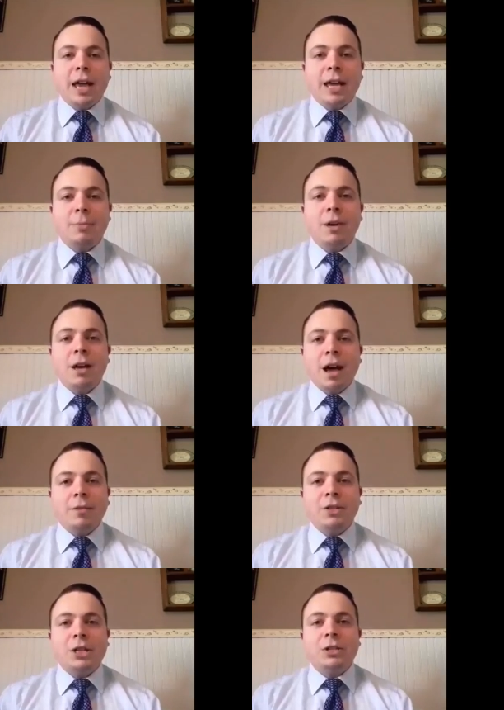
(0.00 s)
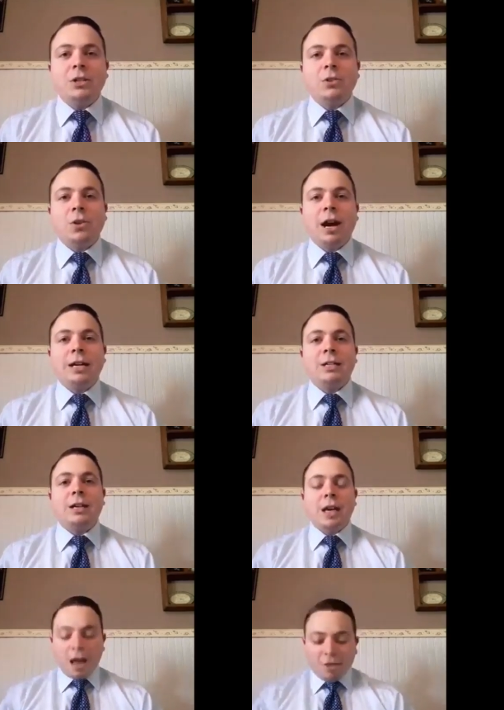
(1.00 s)
the name of Jesus
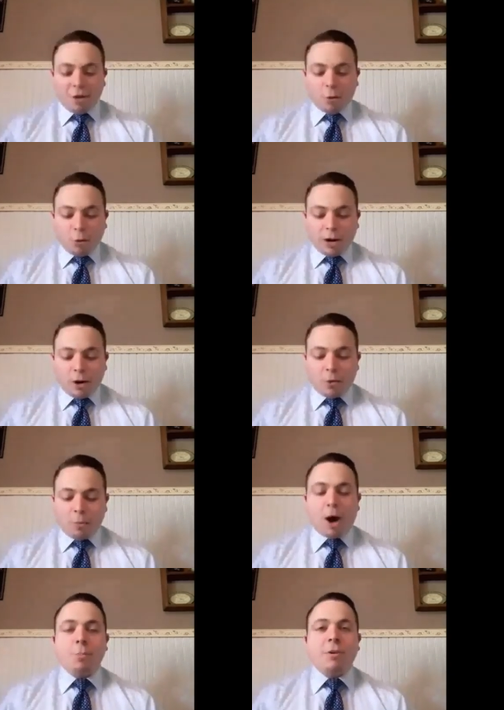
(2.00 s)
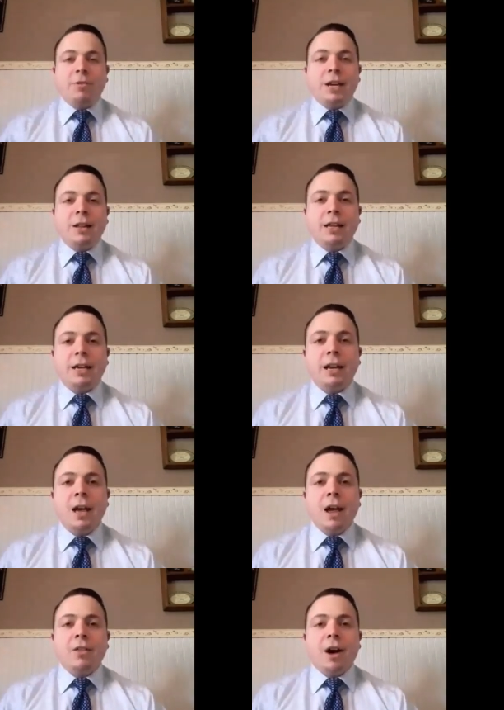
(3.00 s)
Christ, the real balm of Gilead,
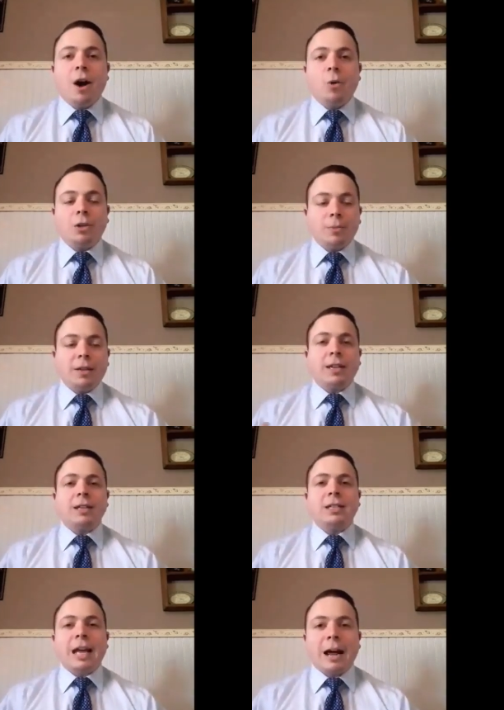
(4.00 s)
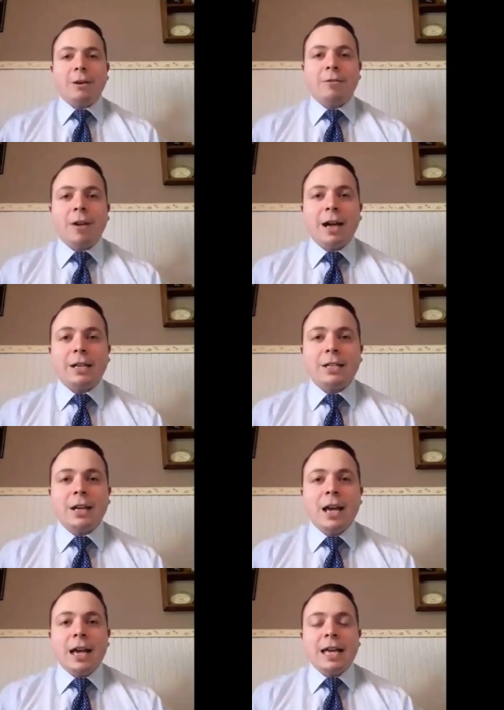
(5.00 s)
the ultimate
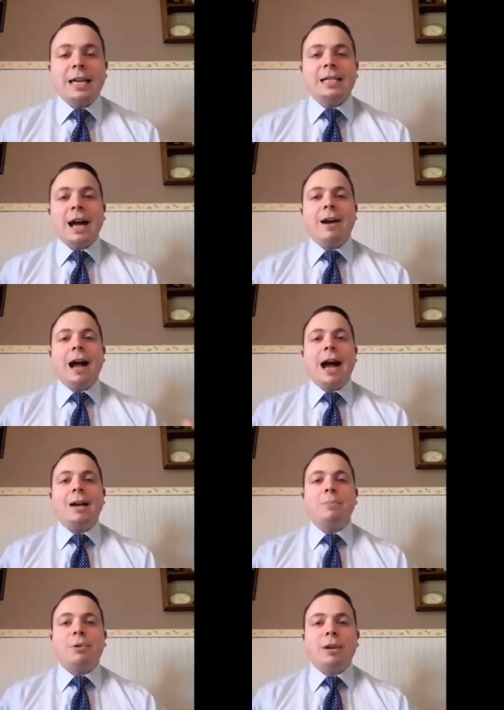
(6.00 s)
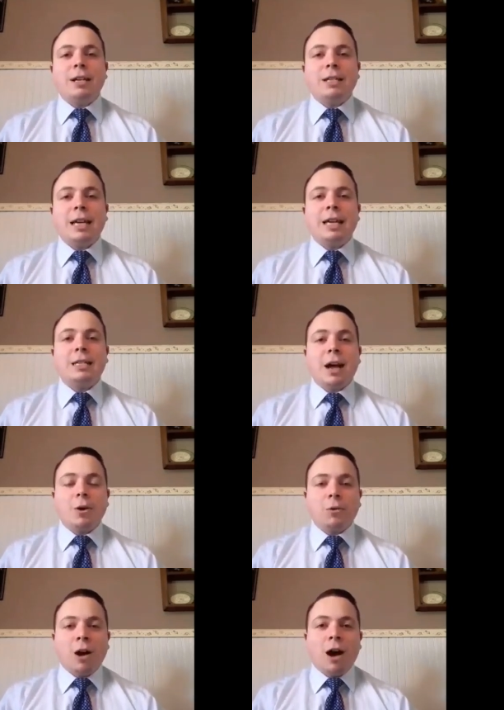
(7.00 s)
sacrifice. He is our high priest. He is
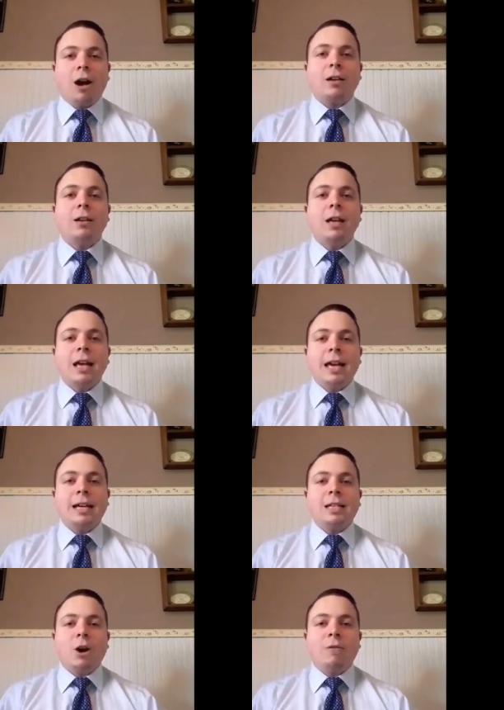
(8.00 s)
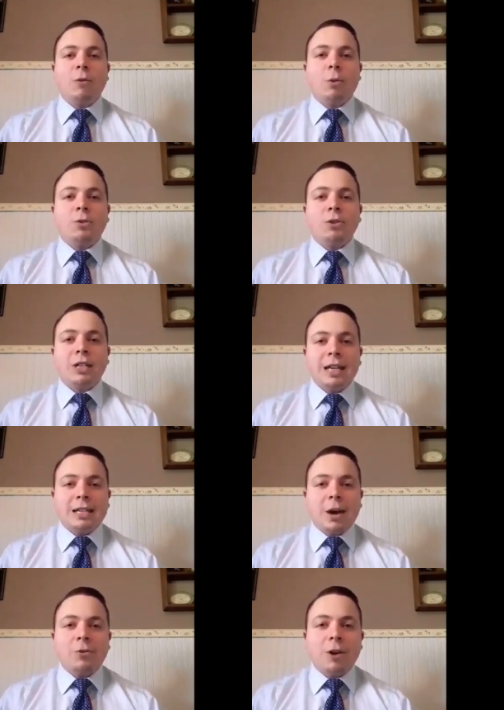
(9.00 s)
our rock. He is our fortress.
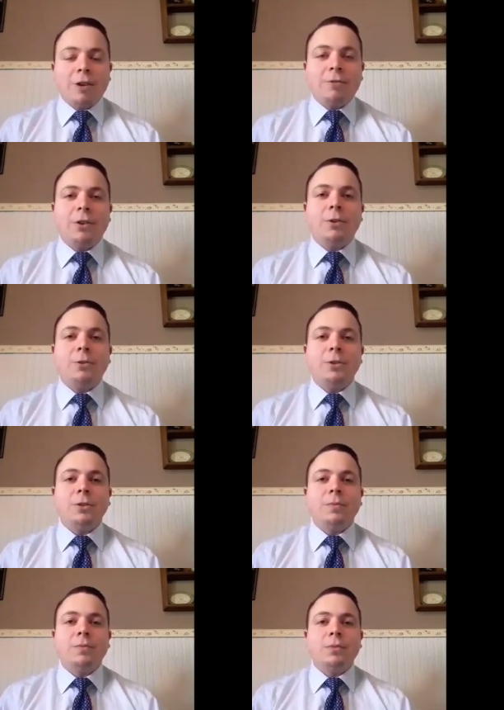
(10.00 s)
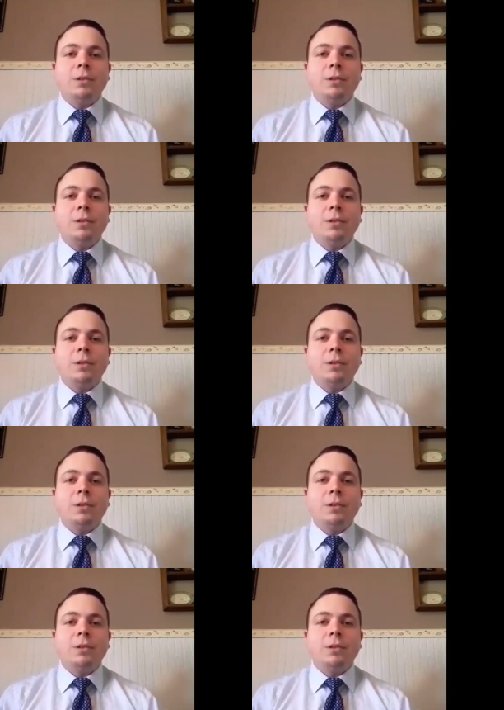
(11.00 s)
He's our refuge.